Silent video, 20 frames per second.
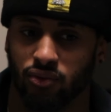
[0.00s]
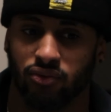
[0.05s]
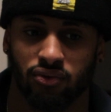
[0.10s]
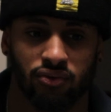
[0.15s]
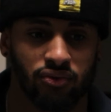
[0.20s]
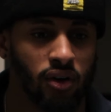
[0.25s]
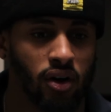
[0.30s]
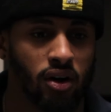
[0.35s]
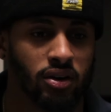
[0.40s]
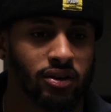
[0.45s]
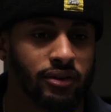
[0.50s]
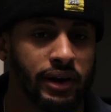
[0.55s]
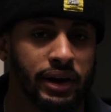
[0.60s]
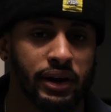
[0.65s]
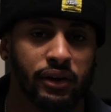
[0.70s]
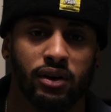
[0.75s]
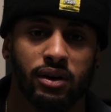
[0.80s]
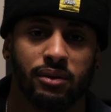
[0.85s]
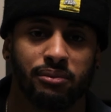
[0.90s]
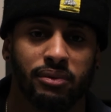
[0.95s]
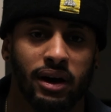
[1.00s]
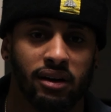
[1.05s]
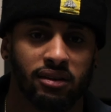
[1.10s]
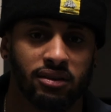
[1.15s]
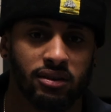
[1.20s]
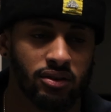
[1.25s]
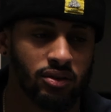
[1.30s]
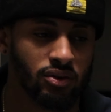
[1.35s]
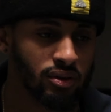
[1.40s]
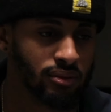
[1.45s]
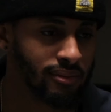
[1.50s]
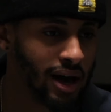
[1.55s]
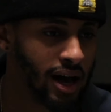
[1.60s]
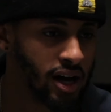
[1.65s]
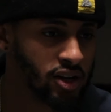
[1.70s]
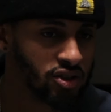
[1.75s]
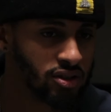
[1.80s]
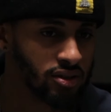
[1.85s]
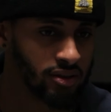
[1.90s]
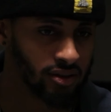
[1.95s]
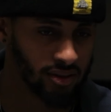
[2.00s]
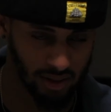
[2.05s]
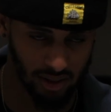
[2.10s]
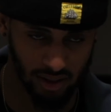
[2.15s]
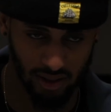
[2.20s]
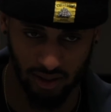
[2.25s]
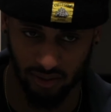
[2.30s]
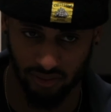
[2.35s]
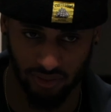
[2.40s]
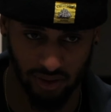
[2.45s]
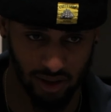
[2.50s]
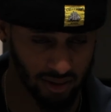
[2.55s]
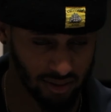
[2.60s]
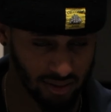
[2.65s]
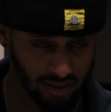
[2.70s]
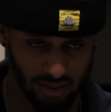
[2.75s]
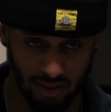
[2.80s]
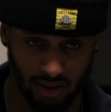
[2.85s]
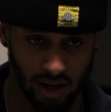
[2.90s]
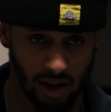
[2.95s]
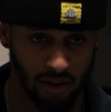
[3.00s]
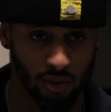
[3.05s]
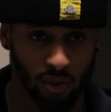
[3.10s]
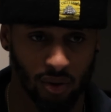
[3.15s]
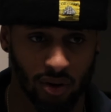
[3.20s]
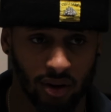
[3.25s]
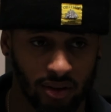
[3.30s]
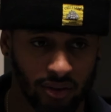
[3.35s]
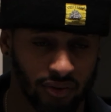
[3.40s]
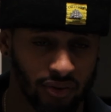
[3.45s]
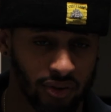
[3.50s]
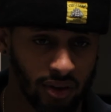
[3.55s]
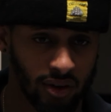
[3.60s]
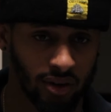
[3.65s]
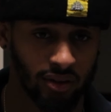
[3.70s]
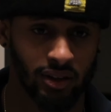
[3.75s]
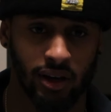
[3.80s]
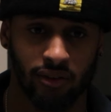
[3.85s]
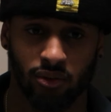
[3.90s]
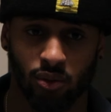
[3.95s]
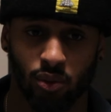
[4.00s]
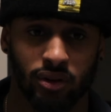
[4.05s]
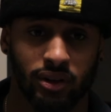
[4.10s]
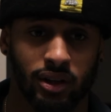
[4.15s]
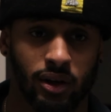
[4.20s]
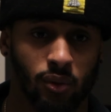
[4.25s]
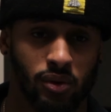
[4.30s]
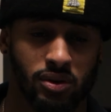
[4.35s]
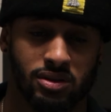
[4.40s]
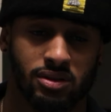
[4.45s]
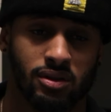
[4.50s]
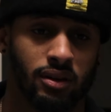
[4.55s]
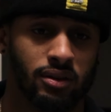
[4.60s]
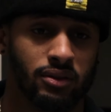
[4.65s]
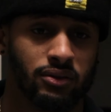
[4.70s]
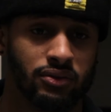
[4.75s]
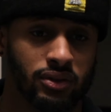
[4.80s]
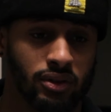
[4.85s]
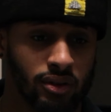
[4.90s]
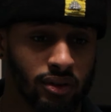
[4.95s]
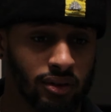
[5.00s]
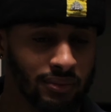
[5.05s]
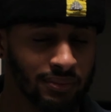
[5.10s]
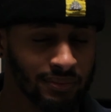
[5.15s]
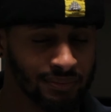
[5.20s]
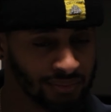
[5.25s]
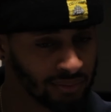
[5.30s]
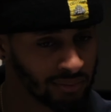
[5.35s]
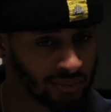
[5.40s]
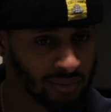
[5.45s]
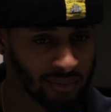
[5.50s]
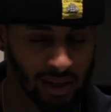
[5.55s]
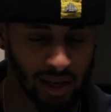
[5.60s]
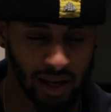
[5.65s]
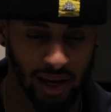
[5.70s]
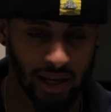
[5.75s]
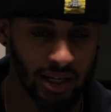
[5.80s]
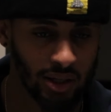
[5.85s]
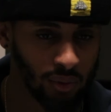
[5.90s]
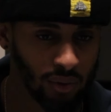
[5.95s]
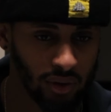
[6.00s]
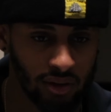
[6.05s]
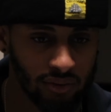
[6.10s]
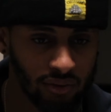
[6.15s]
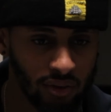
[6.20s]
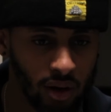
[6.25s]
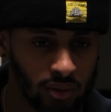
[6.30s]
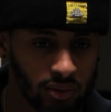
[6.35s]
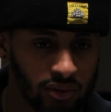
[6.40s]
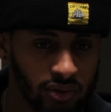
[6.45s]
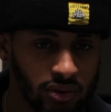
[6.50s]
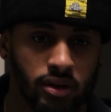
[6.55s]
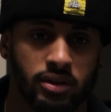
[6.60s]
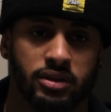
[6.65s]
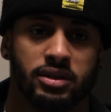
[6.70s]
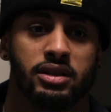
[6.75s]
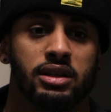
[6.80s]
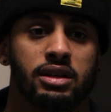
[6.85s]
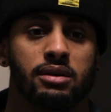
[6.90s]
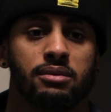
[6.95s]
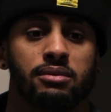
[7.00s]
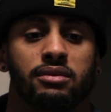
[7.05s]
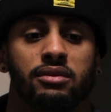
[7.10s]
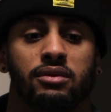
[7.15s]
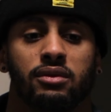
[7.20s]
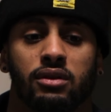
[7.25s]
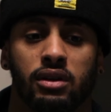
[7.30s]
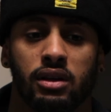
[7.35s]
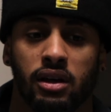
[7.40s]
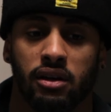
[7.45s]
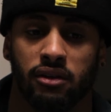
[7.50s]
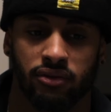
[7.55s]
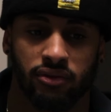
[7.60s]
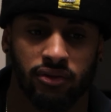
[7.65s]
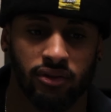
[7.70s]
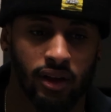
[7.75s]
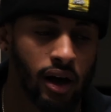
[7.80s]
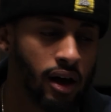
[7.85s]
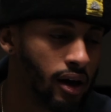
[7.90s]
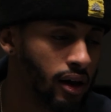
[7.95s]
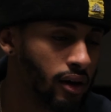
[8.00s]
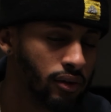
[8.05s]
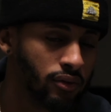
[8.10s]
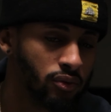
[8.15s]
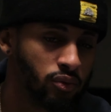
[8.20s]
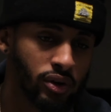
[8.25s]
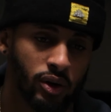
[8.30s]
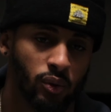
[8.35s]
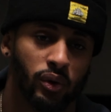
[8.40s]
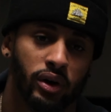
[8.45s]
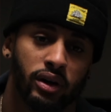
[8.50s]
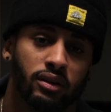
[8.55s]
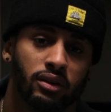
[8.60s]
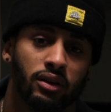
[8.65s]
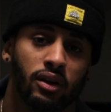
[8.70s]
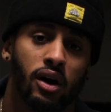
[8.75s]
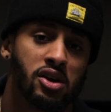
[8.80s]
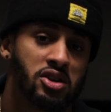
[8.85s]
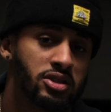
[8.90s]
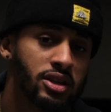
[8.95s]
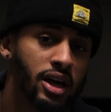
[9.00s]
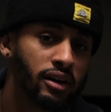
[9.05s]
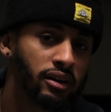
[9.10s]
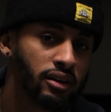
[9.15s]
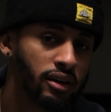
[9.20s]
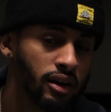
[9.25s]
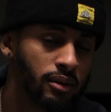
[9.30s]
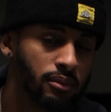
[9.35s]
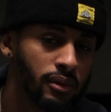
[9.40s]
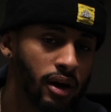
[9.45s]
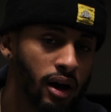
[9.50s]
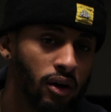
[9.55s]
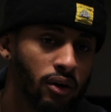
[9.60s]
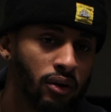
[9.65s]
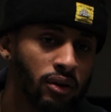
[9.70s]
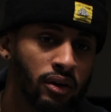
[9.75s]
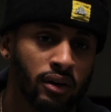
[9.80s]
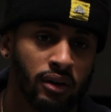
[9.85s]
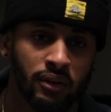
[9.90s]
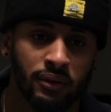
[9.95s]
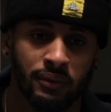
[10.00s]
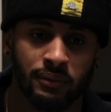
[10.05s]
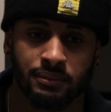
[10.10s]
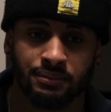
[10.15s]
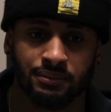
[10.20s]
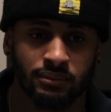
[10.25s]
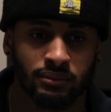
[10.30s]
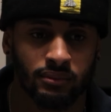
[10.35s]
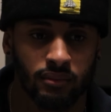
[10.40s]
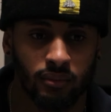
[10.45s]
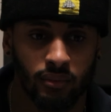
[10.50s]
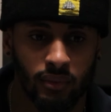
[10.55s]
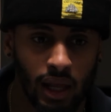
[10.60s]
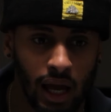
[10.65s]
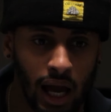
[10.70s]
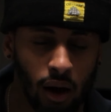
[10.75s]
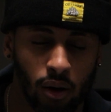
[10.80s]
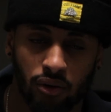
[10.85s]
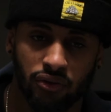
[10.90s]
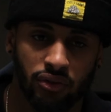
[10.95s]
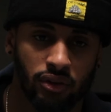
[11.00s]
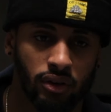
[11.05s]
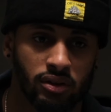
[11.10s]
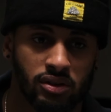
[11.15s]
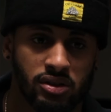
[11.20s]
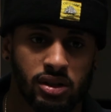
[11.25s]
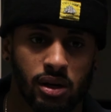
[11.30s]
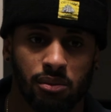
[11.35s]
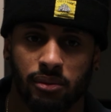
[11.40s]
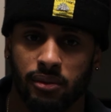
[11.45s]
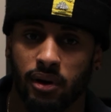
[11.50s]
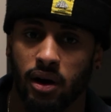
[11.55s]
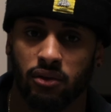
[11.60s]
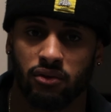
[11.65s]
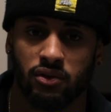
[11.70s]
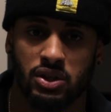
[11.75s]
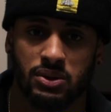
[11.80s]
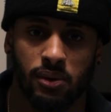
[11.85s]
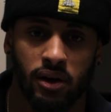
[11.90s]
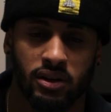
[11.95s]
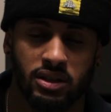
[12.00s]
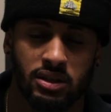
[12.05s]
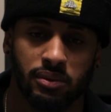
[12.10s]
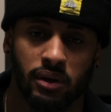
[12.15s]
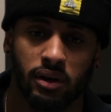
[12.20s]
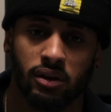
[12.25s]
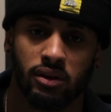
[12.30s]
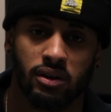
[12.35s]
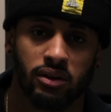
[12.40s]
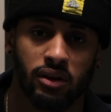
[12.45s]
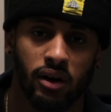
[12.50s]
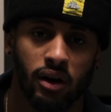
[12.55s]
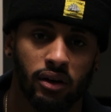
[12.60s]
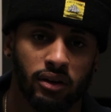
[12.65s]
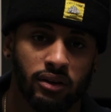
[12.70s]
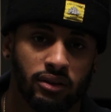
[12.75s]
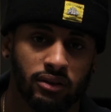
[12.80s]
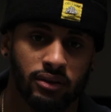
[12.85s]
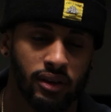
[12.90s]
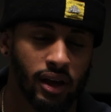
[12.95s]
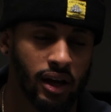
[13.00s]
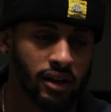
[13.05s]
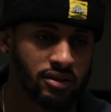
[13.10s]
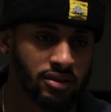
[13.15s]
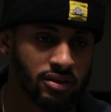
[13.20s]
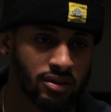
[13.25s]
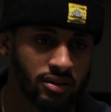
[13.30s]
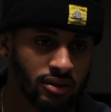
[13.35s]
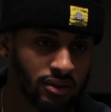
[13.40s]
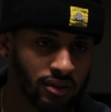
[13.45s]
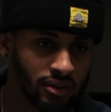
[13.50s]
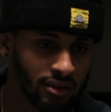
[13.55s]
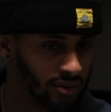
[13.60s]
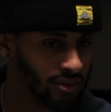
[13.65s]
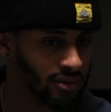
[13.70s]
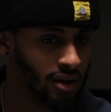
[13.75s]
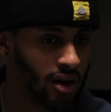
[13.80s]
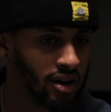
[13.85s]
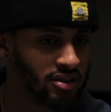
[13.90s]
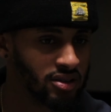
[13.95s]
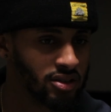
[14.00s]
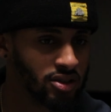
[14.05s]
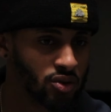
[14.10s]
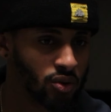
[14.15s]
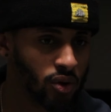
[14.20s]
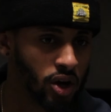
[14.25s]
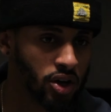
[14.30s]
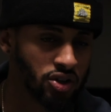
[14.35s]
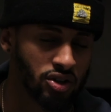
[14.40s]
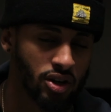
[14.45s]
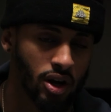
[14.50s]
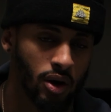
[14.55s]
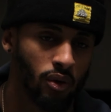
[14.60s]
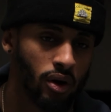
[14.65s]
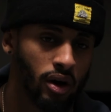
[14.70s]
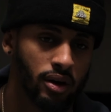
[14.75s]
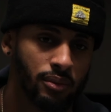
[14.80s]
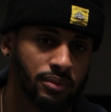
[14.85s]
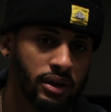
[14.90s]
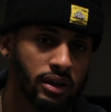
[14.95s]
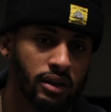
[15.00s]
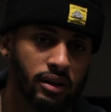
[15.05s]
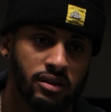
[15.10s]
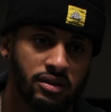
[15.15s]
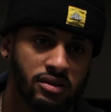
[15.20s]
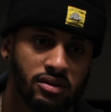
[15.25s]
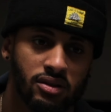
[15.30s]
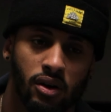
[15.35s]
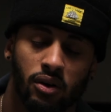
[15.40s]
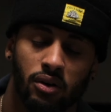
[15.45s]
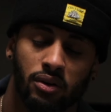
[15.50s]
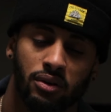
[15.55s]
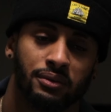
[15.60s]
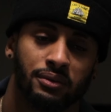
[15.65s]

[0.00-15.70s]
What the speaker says: far greater impact than you'd imagined, and it affected everyone on the field, everyone that wasn't on the field, anyone involved with our team. If we had went and lost that game now, I would feel some amount of responsibility there, and that's not a situation I want to be in. So